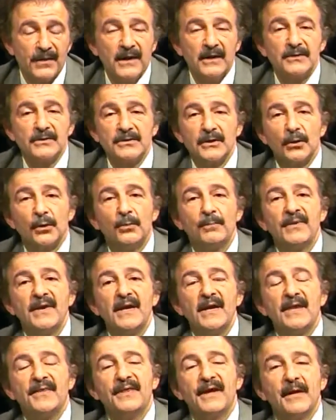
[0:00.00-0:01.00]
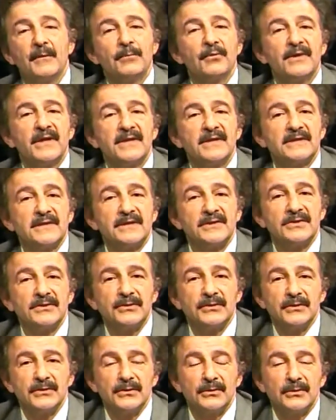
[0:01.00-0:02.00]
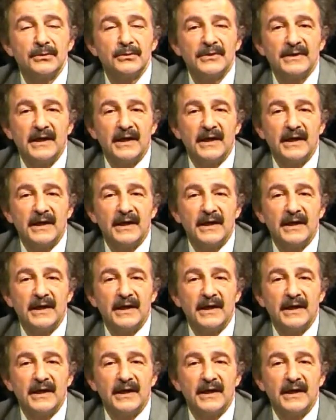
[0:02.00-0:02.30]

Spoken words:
So that brings us to the